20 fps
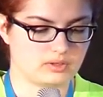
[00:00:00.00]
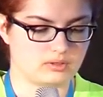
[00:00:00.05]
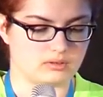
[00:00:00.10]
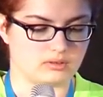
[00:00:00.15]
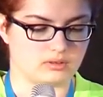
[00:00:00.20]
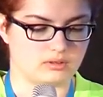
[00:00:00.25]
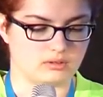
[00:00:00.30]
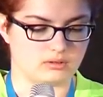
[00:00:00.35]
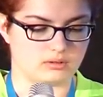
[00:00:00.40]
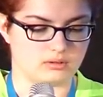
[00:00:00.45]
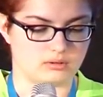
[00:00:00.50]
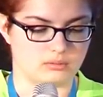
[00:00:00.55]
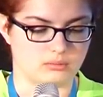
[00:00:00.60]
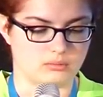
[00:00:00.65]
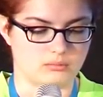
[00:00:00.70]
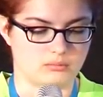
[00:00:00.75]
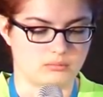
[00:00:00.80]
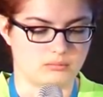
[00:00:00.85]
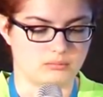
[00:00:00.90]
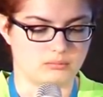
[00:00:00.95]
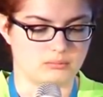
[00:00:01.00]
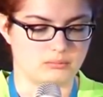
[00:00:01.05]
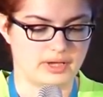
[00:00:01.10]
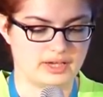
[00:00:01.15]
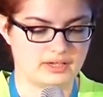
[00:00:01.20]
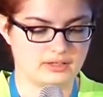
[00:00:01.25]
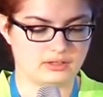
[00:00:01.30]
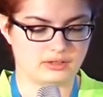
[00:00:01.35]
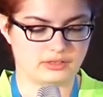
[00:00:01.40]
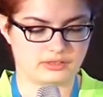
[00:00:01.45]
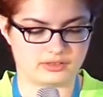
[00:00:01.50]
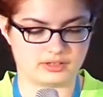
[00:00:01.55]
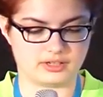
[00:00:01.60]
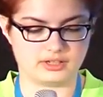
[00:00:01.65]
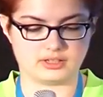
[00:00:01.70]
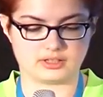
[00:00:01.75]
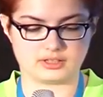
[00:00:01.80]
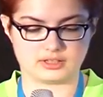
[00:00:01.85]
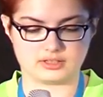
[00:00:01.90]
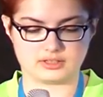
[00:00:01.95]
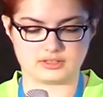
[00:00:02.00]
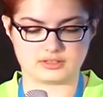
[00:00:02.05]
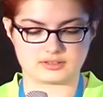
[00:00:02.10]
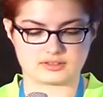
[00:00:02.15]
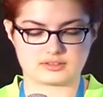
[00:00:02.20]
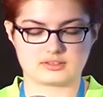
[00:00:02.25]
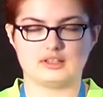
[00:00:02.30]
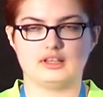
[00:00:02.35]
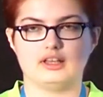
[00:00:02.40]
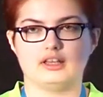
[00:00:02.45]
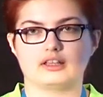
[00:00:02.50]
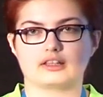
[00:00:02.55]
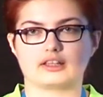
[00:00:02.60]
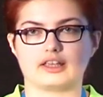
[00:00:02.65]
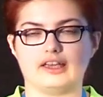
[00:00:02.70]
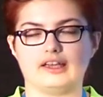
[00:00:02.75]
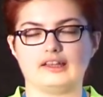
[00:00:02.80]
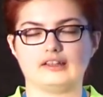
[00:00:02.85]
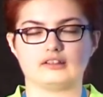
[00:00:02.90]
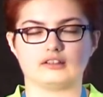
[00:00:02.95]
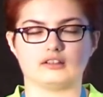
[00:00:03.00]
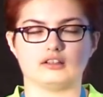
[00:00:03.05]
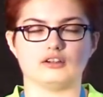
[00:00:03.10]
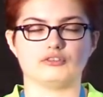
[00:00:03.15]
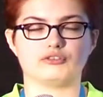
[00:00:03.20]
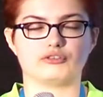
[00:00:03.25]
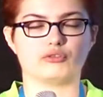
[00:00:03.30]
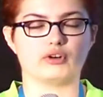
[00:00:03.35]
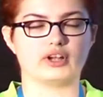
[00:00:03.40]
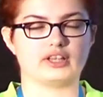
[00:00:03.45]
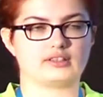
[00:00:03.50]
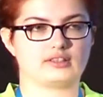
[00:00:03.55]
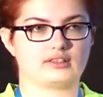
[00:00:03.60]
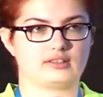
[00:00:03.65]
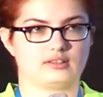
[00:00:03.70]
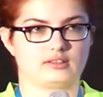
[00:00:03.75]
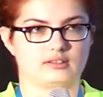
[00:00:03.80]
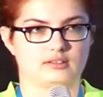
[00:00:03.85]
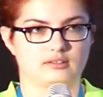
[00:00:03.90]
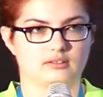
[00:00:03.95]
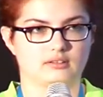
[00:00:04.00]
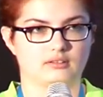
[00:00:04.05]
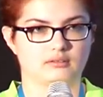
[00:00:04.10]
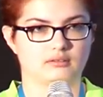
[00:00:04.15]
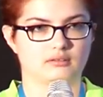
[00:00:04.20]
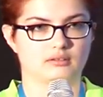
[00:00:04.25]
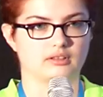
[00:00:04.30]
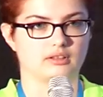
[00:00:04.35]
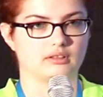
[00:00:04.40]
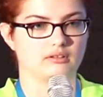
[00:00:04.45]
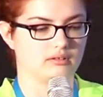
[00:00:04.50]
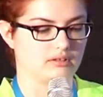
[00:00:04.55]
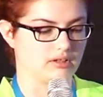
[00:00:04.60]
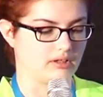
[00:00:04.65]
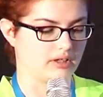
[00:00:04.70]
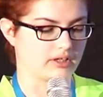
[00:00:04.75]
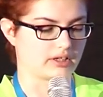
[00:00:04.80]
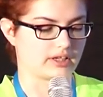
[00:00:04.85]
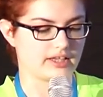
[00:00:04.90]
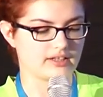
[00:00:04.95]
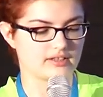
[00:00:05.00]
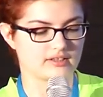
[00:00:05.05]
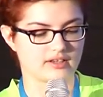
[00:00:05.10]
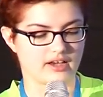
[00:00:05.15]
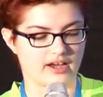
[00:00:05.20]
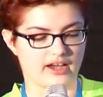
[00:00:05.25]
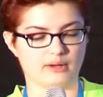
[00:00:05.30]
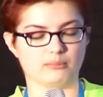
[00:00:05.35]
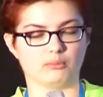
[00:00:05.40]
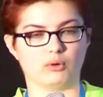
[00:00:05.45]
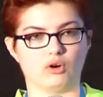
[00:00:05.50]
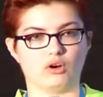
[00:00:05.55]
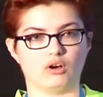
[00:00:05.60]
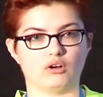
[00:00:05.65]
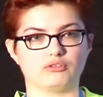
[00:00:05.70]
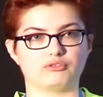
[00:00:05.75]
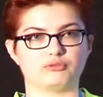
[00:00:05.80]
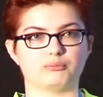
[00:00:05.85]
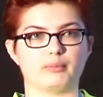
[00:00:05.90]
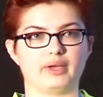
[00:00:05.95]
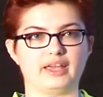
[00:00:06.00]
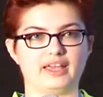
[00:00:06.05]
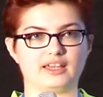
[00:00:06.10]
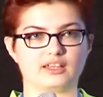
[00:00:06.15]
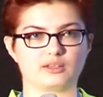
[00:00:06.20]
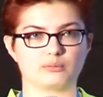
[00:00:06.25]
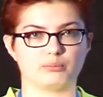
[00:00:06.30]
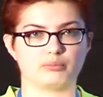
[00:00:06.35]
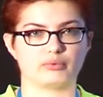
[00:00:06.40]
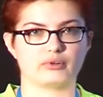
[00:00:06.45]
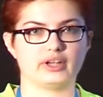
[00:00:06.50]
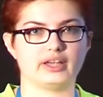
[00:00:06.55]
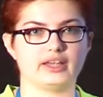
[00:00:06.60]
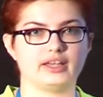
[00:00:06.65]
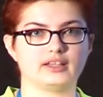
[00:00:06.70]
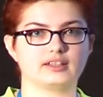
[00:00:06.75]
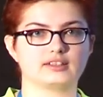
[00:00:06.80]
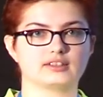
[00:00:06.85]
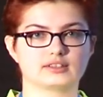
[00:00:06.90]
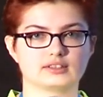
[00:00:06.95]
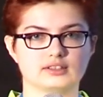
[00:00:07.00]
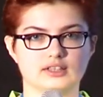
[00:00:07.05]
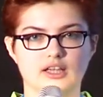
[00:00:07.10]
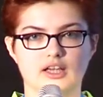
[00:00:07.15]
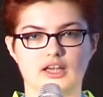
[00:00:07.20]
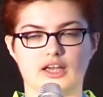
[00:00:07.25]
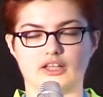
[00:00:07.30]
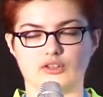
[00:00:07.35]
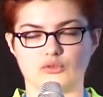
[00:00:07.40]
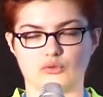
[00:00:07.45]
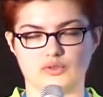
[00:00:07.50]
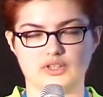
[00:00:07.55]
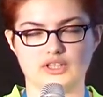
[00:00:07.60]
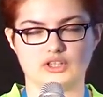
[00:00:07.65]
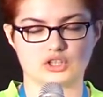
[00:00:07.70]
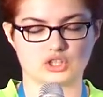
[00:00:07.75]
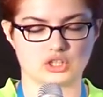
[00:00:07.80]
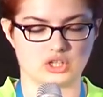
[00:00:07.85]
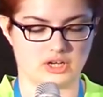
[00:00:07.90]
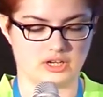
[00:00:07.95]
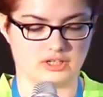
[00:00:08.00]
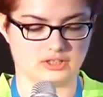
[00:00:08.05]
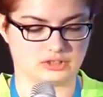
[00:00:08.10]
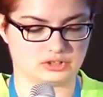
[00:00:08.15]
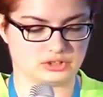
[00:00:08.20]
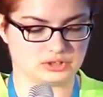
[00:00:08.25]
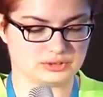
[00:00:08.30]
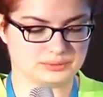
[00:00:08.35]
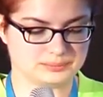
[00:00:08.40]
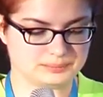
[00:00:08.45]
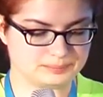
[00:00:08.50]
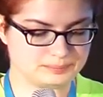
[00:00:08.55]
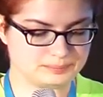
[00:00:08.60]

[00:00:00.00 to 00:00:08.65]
The main thing is get enough rest, get time off, make breaks, and recharge.